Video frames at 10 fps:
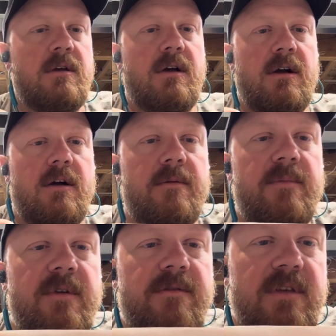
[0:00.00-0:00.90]

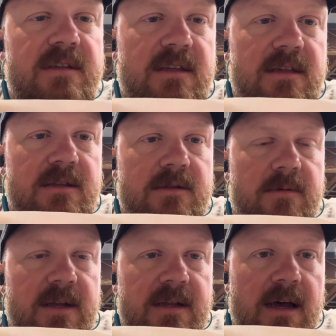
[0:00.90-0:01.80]
if this is the
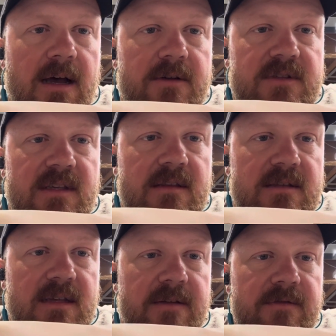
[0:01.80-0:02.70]
red dot housing, the
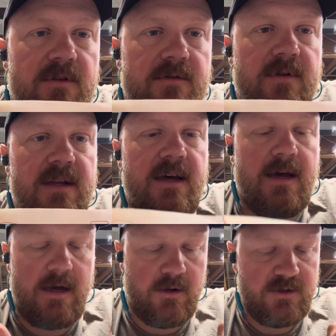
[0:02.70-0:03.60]
side view of the red
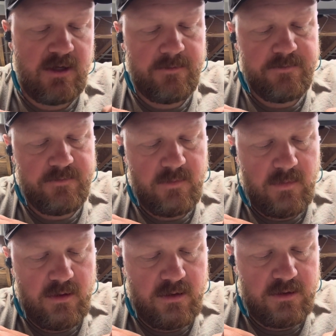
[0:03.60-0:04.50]
dot housing,
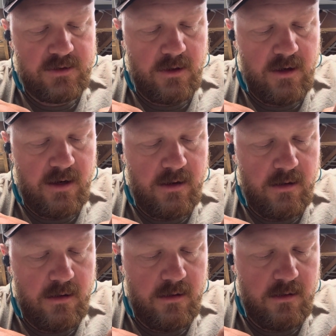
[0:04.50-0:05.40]
the turret,
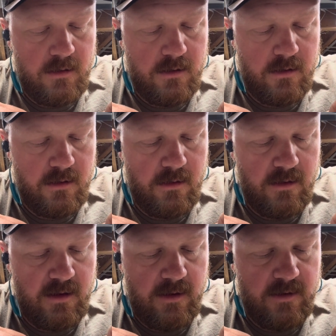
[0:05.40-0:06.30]
or
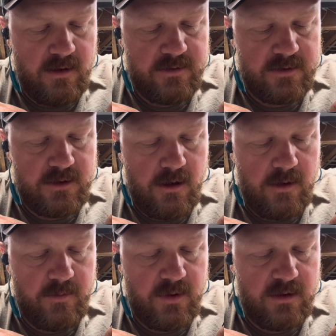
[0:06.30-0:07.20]
not the
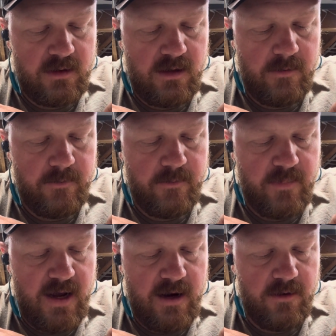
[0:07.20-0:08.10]
turret, but the
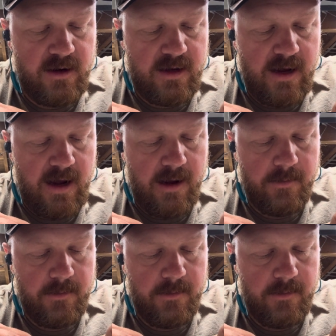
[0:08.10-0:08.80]
battery cap